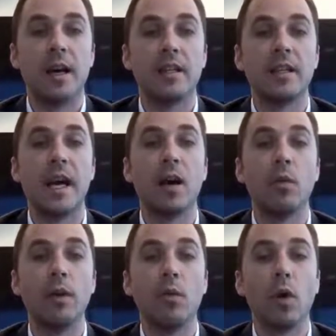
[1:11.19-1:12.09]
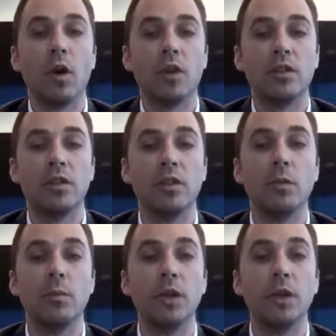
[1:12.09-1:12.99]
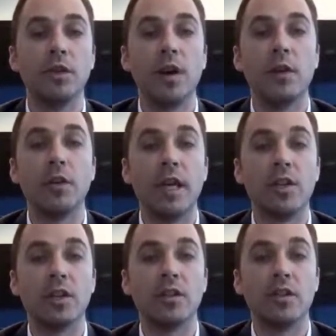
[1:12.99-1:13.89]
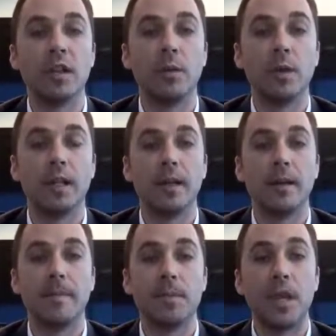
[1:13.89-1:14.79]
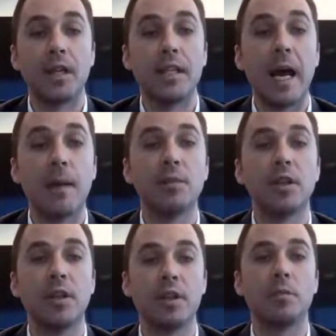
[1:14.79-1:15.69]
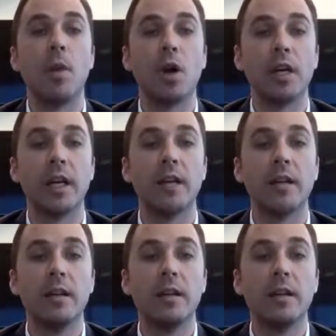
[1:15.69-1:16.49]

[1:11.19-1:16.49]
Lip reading: is how we've worked to build a foundation so that we can adapt to this market